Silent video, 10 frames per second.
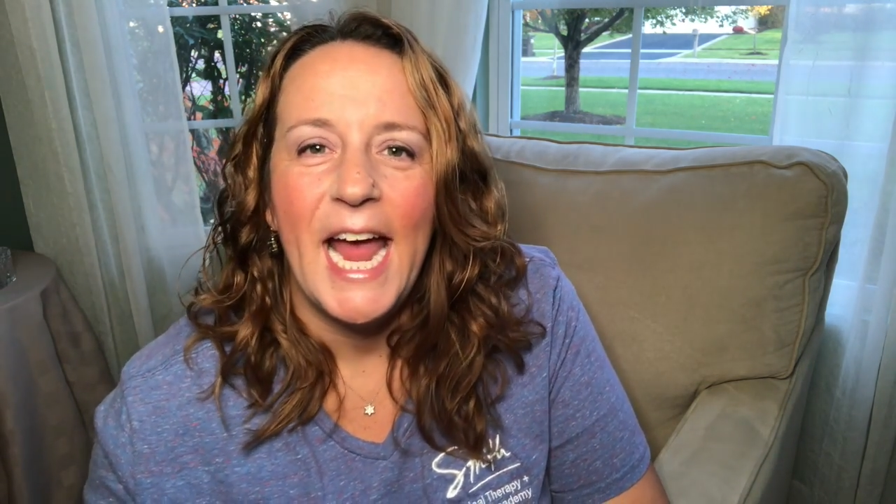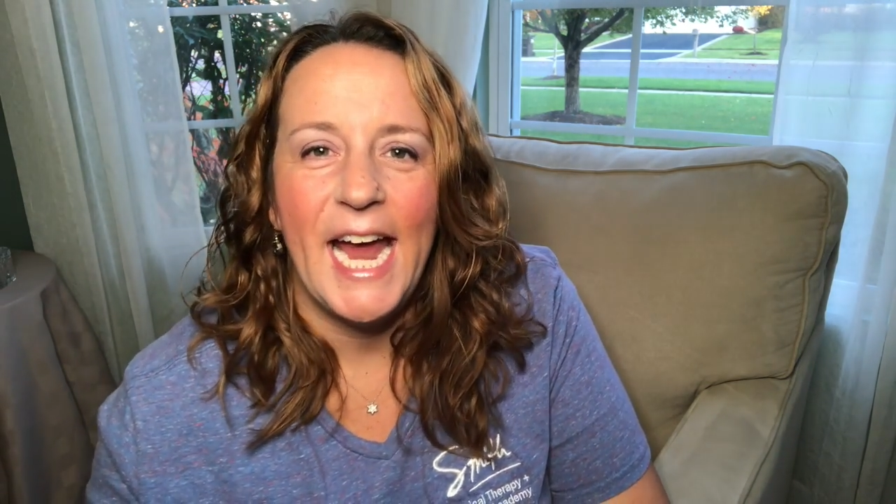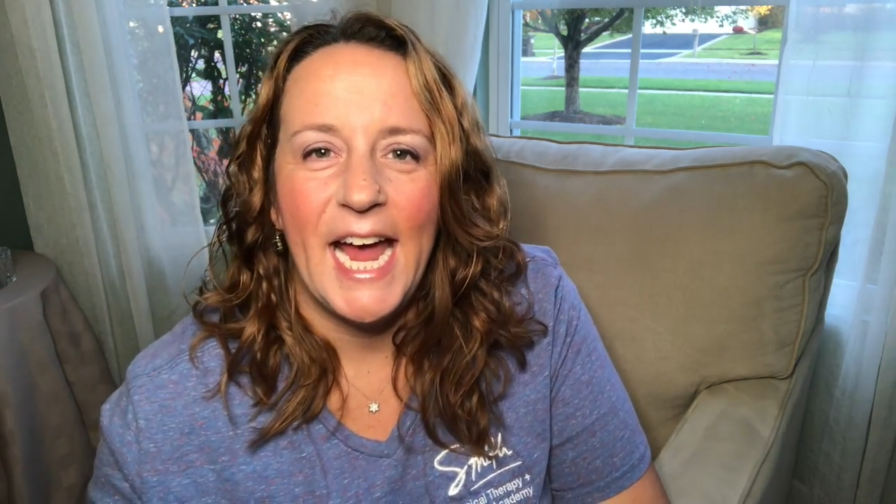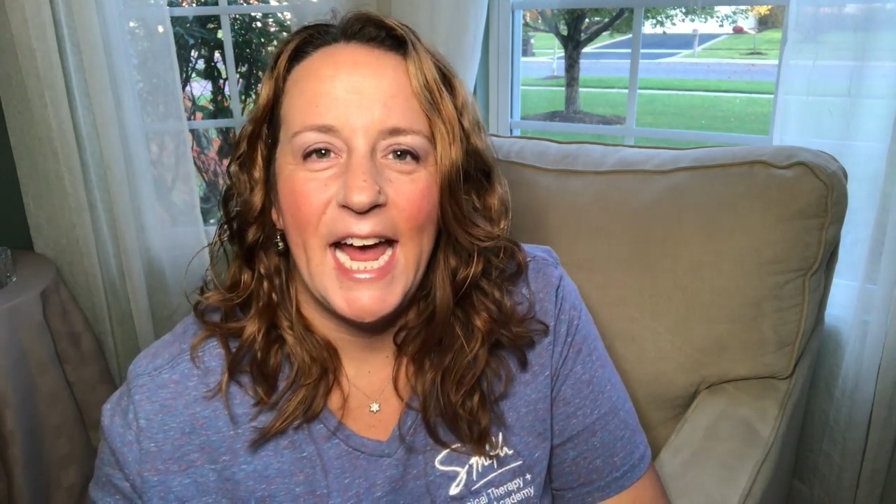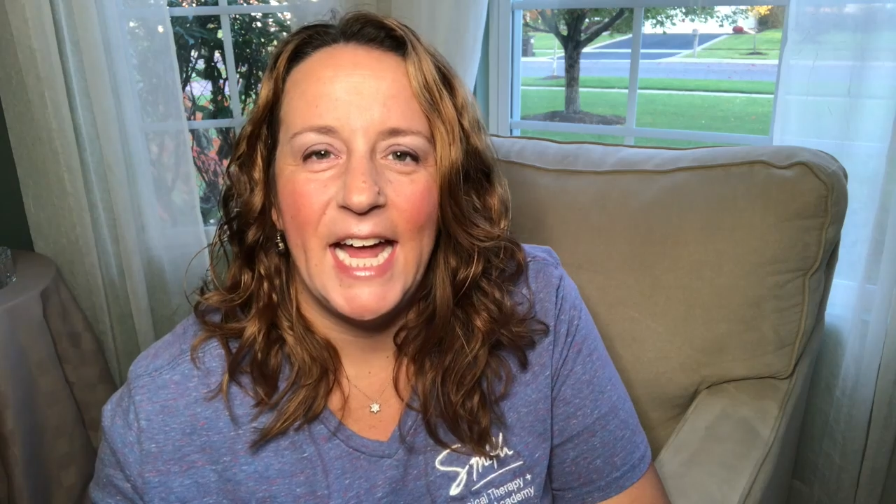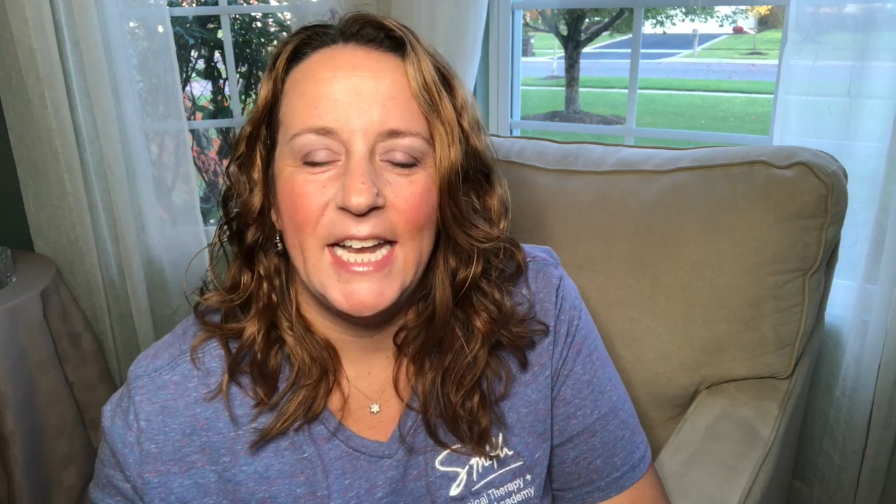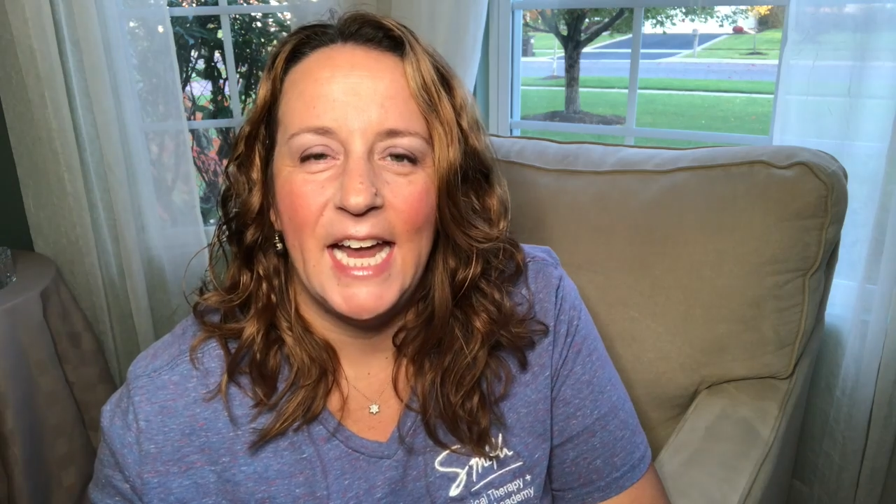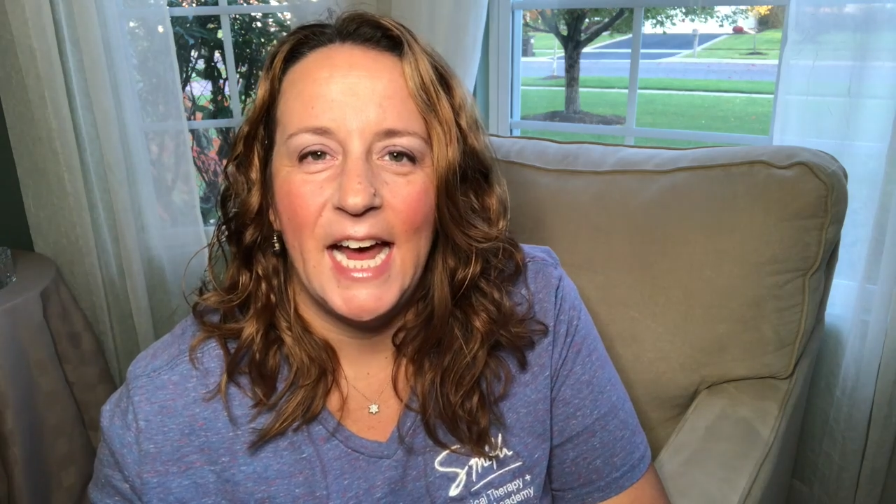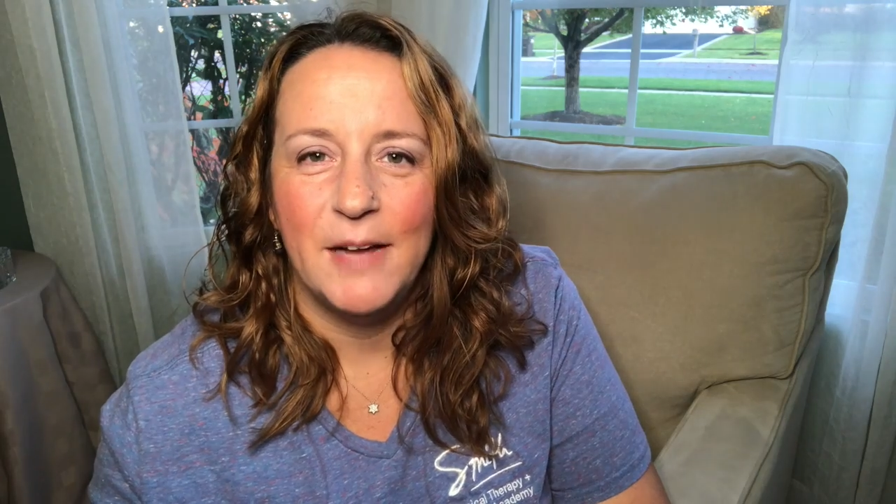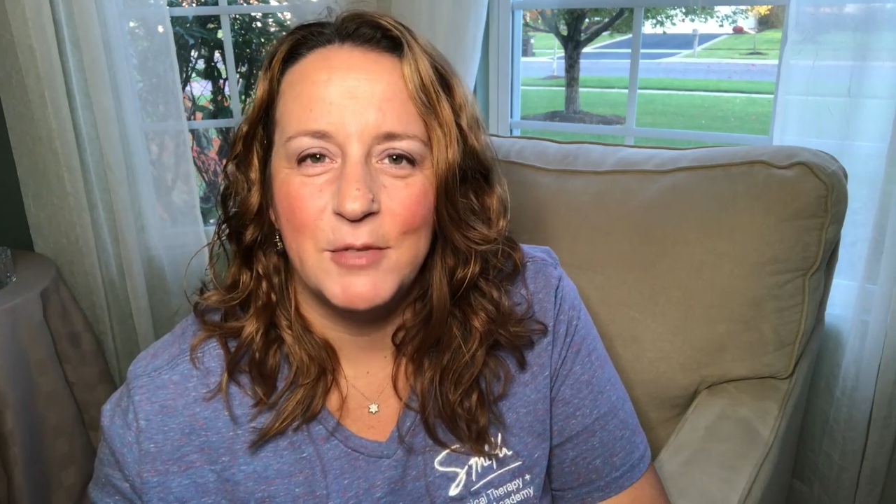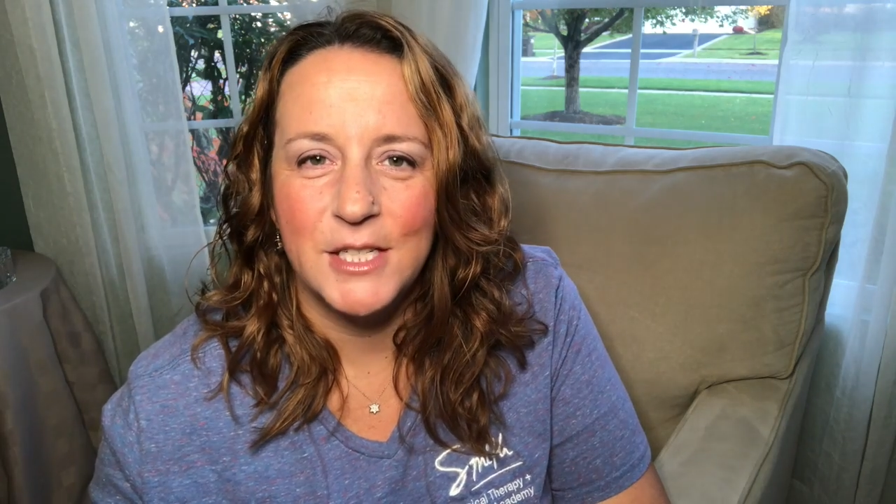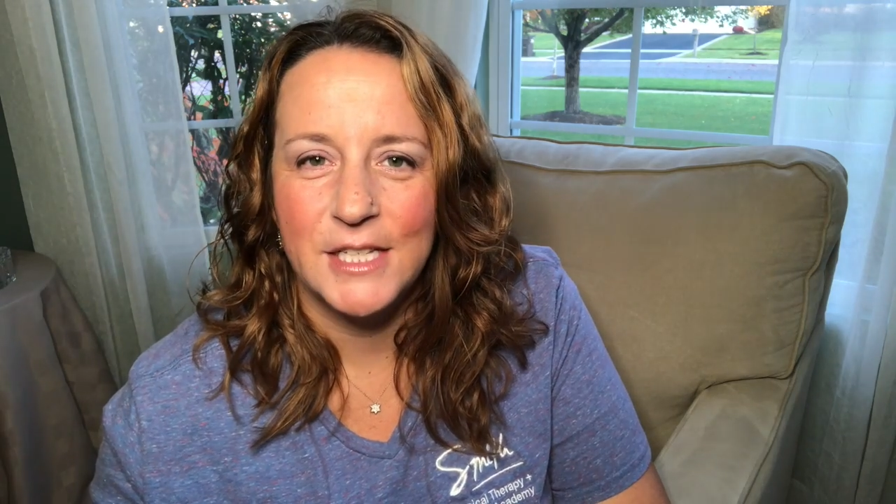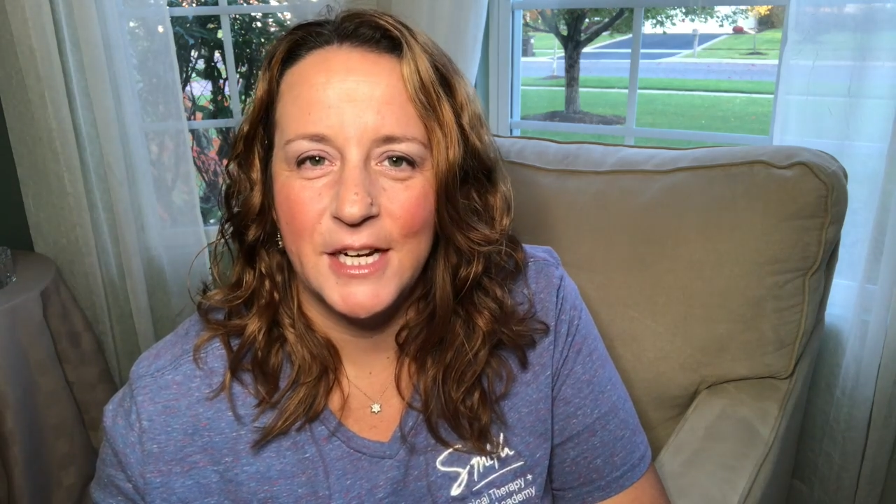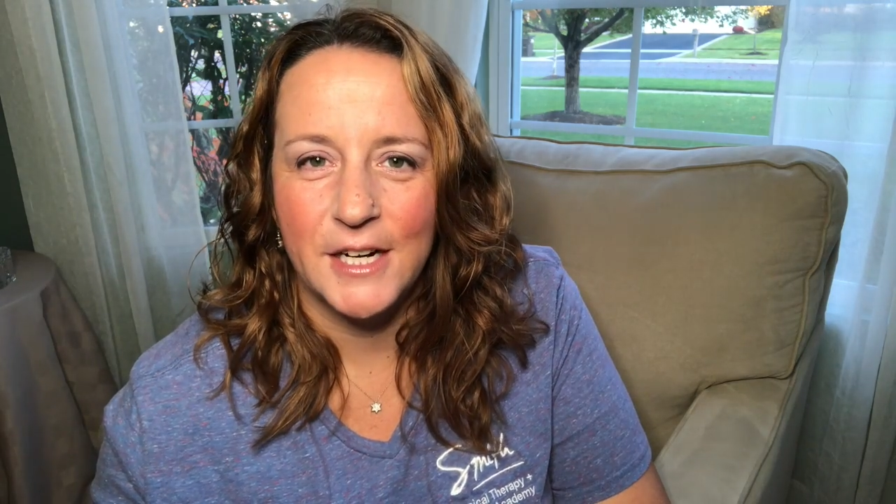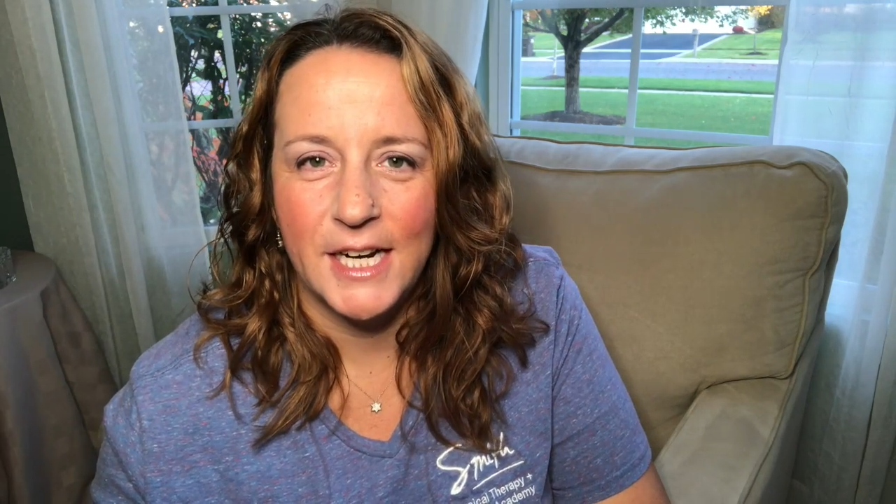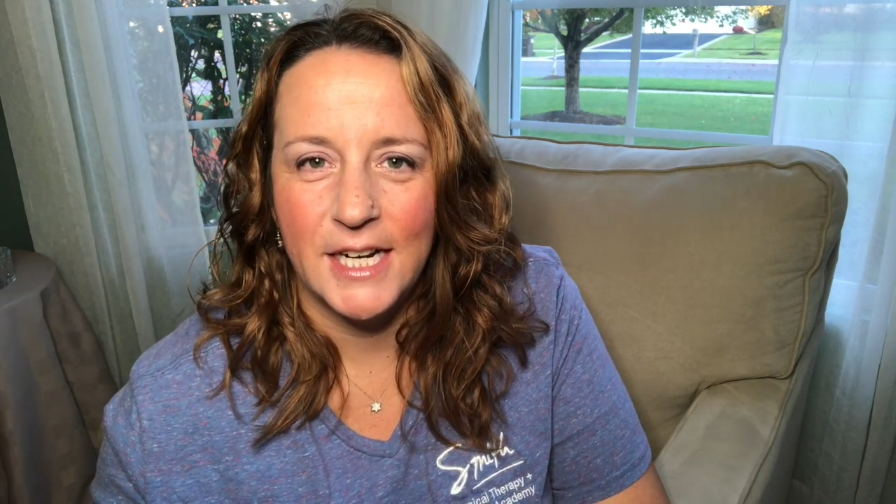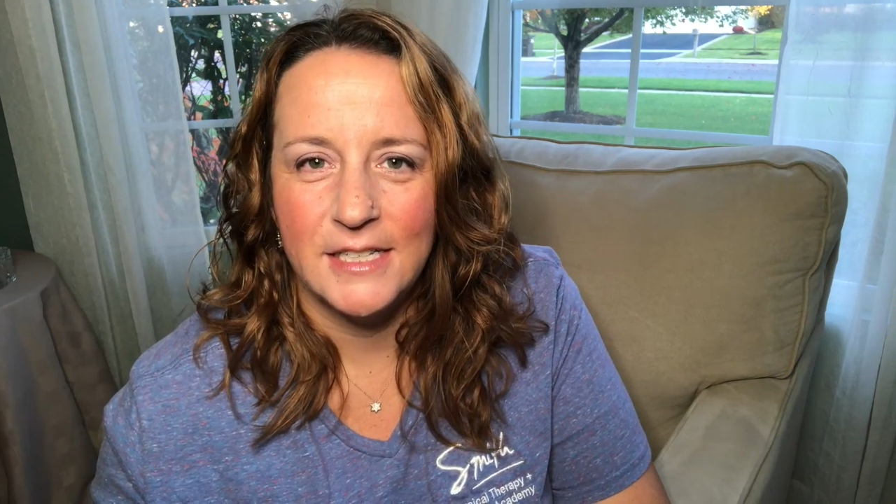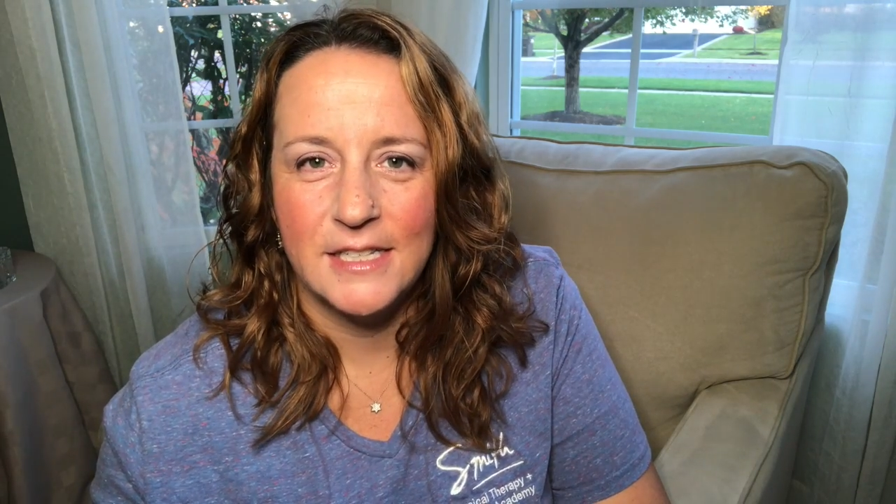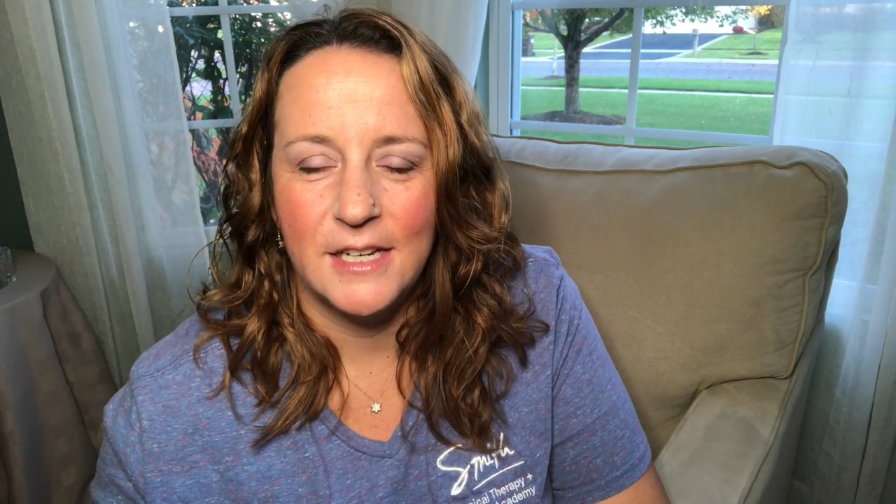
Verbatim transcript: and i'm just curious